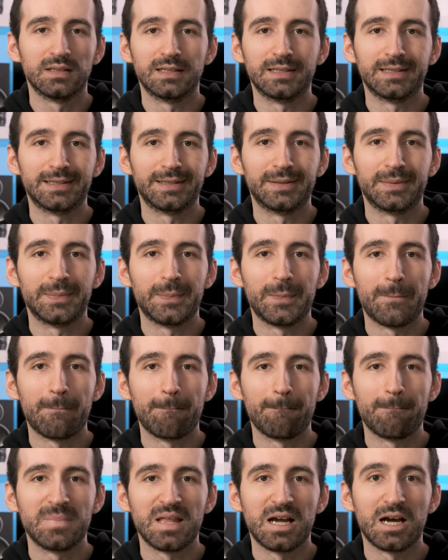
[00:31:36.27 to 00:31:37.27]

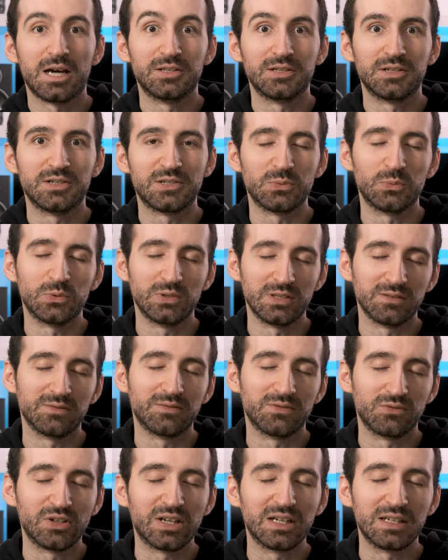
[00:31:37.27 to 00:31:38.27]
um, others would
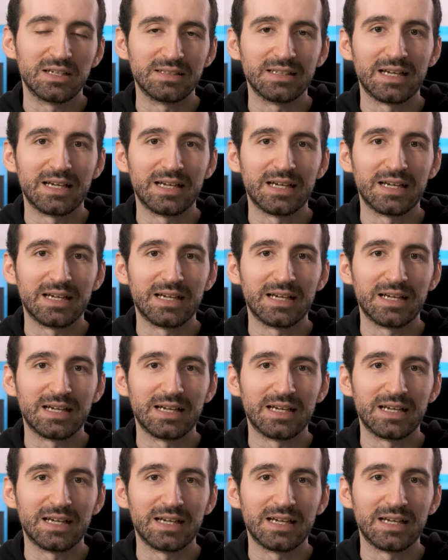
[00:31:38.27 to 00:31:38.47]
have really